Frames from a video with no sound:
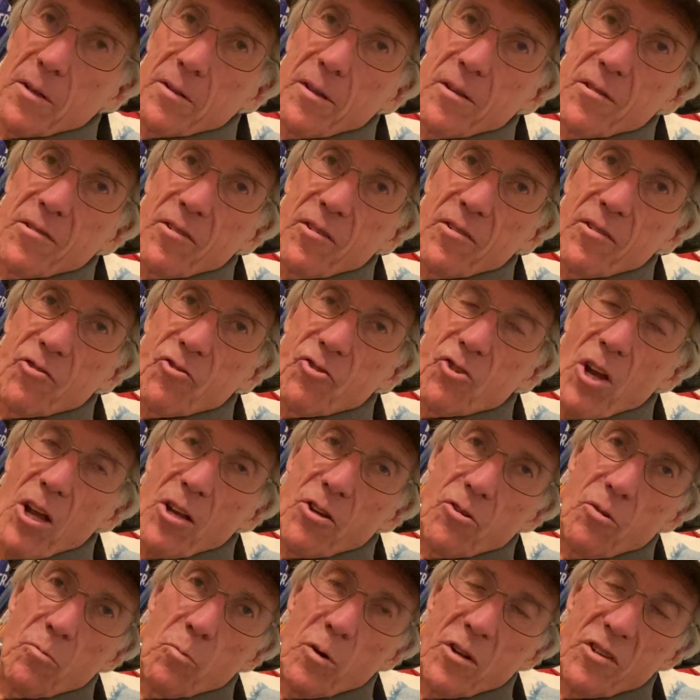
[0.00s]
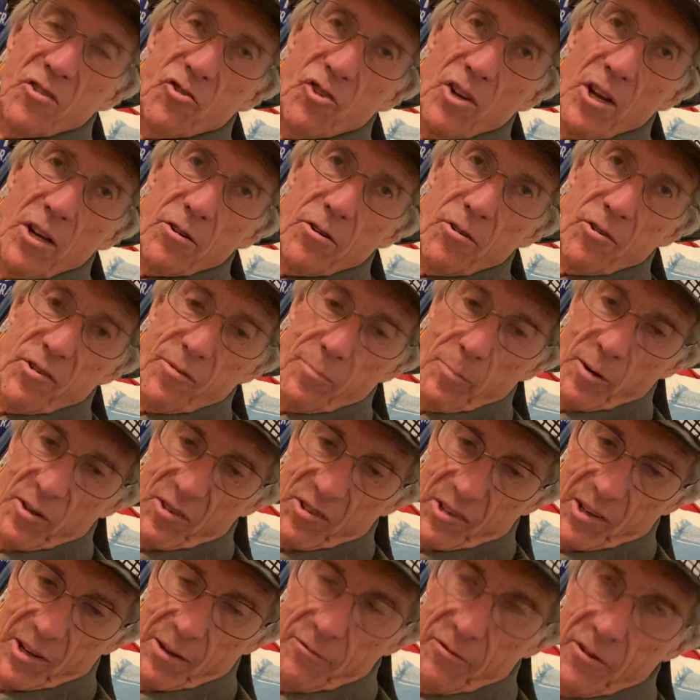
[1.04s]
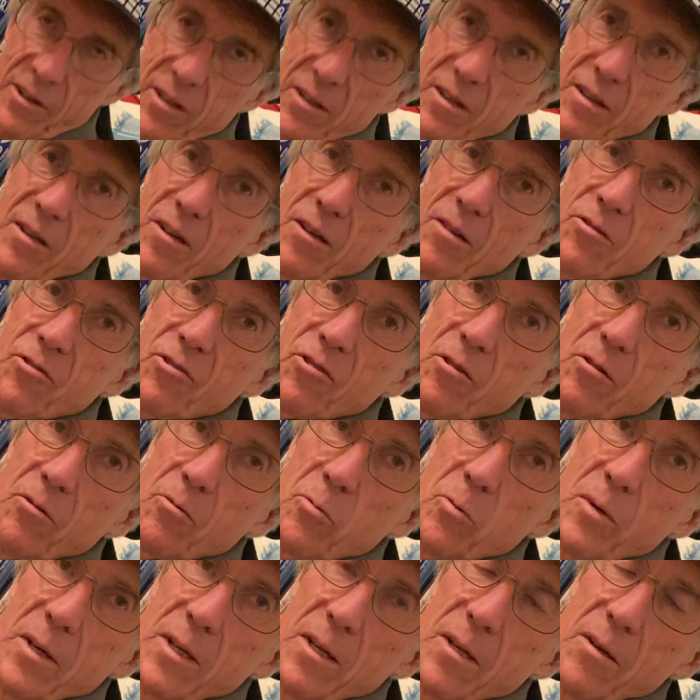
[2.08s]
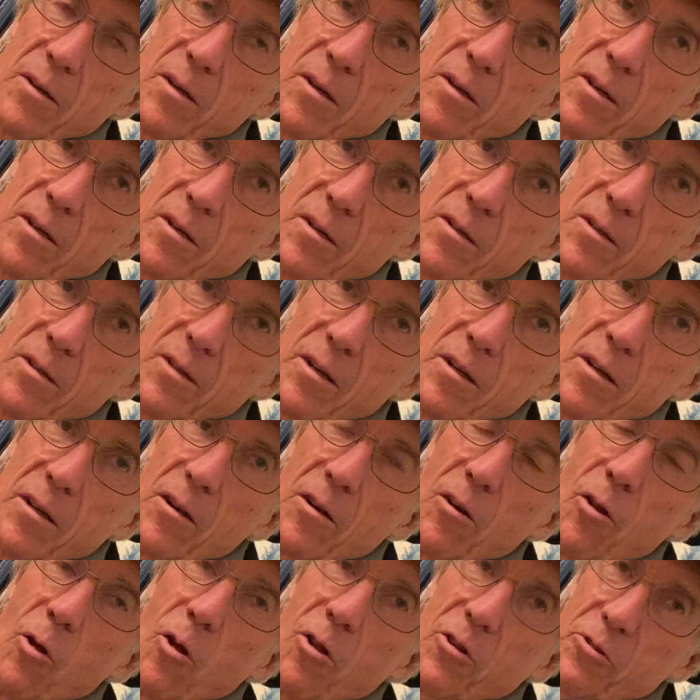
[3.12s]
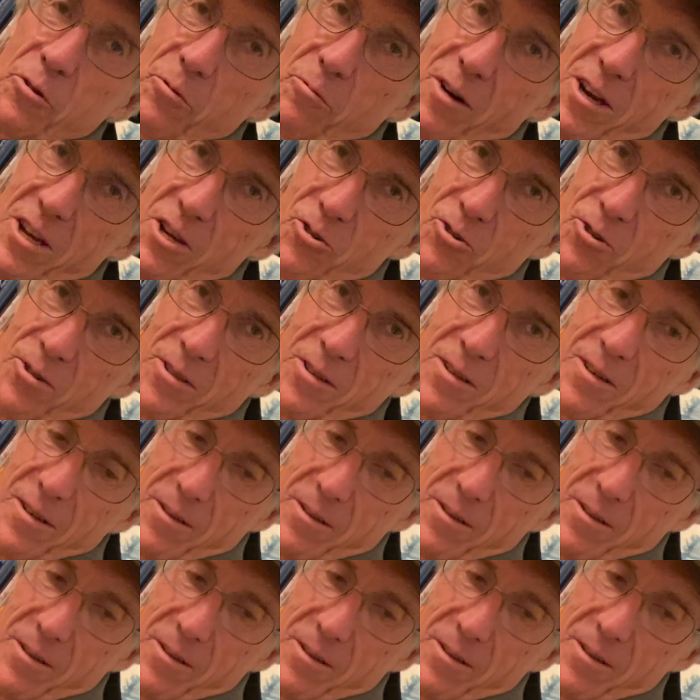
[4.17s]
Uh, this is gen was gender specific, so we uh, did a little alteration.